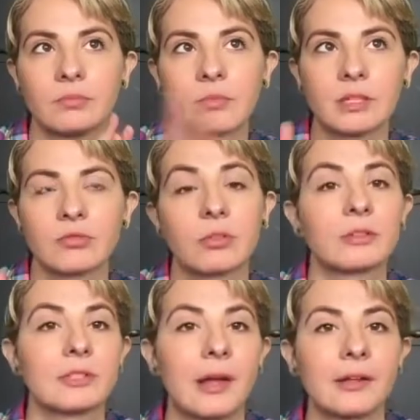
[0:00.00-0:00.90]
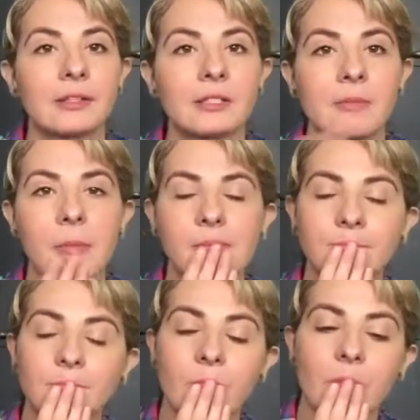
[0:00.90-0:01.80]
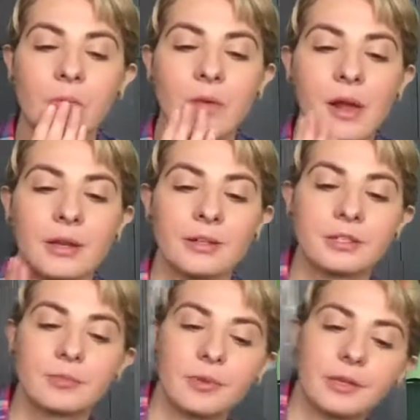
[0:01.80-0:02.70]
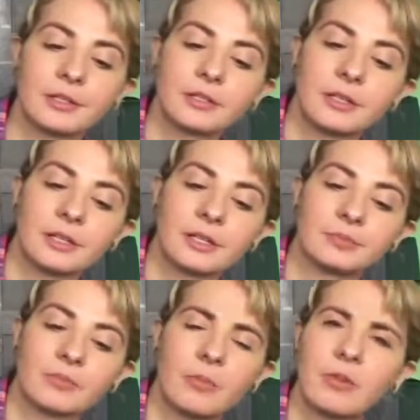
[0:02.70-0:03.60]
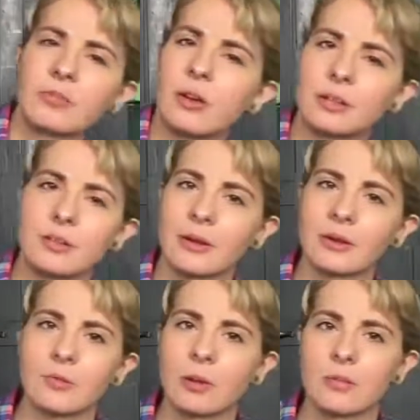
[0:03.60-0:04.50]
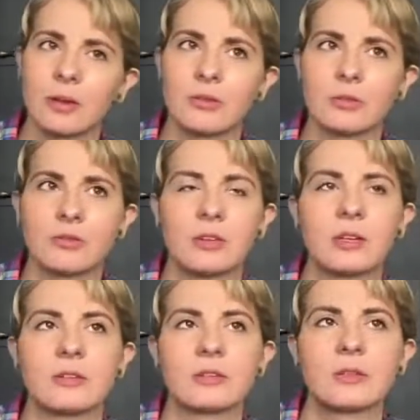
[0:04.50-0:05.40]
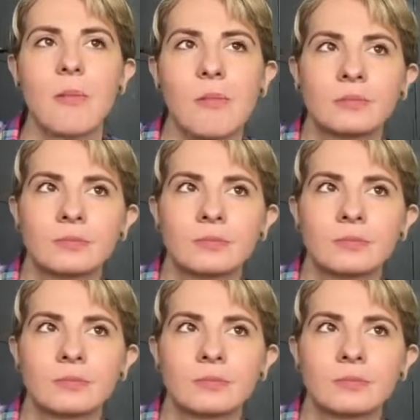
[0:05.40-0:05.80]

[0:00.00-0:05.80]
meets real science. And it explained, like, I might have talked about it in one of my old videos.